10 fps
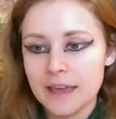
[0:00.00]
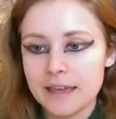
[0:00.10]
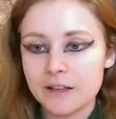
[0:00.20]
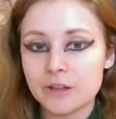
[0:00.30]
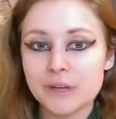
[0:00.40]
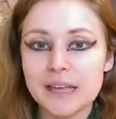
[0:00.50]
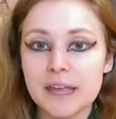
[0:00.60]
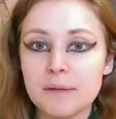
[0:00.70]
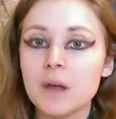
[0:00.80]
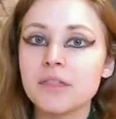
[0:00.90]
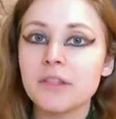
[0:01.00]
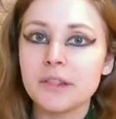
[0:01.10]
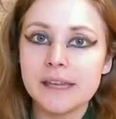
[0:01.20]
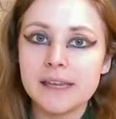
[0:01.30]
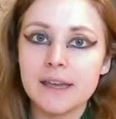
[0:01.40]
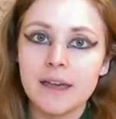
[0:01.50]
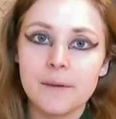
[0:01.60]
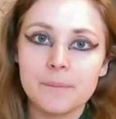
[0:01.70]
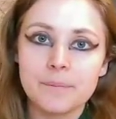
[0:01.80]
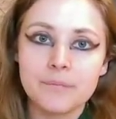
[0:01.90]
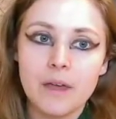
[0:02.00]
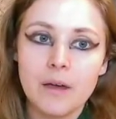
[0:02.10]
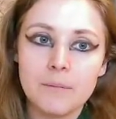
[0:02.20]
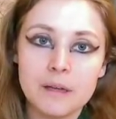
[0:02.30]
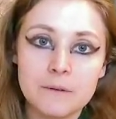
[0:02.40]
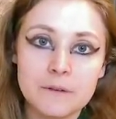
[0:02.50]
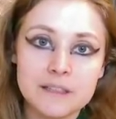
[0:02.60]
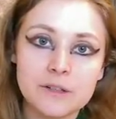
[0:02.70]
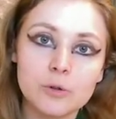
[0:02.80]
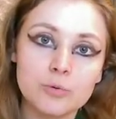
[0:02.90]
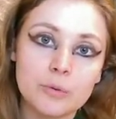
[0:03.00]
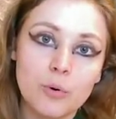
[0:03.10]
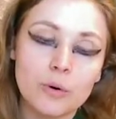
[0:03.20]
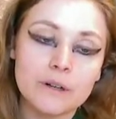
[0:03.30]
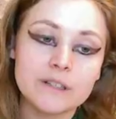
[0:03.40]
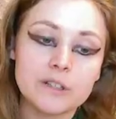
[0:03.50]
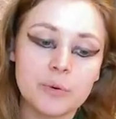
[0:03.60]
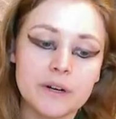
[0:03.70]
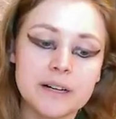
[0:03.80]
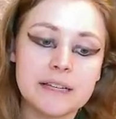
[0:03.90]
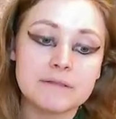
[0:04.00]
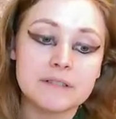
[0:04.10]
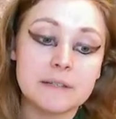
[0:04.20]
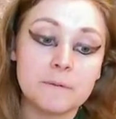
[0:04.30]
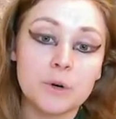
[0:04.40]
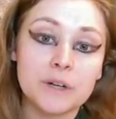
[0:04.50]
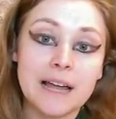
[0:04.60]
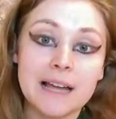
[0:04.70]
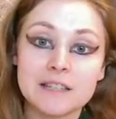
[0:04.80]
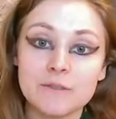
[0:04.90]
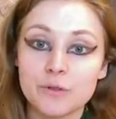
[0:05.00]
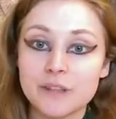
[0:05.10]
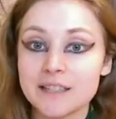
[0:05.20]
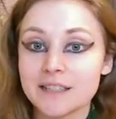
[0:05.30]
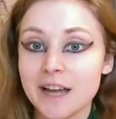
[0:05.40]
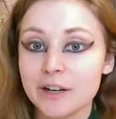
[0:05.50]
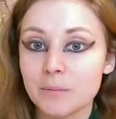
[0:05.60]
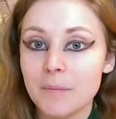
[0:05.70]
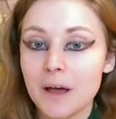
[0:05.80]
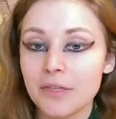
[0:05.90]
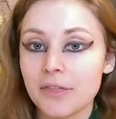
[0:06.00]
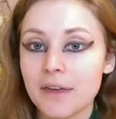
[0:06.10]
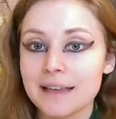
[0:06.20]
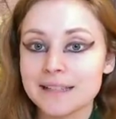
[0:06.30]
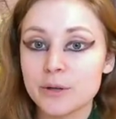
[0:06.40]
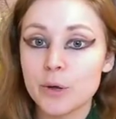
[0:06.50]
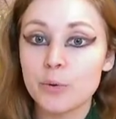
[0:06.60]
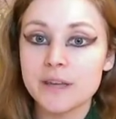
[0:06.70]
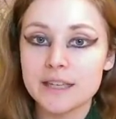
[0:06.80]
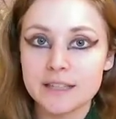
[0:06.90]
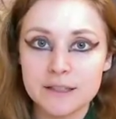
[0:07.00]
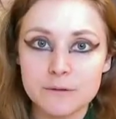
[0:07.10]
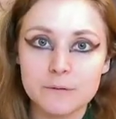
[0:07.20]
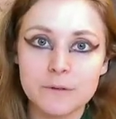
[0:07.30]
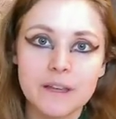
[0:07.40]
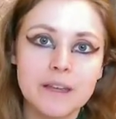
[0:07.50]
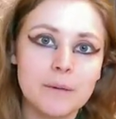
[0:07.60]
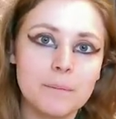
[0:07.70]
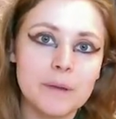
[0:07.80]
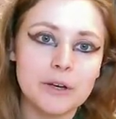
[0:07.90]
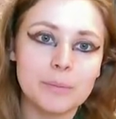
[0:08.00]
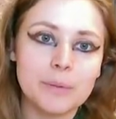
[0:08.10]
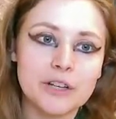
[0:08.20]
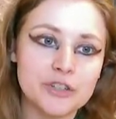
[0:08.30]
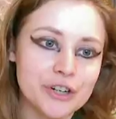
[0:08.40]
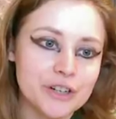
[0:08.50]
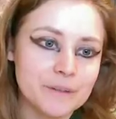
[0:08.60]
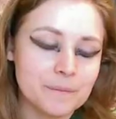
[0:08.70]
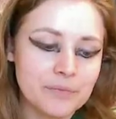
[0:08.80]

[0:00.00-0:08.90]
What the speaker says: including a monthly metaphysical report where it gives a forecast for the entire month as a cohesive, bigger picture,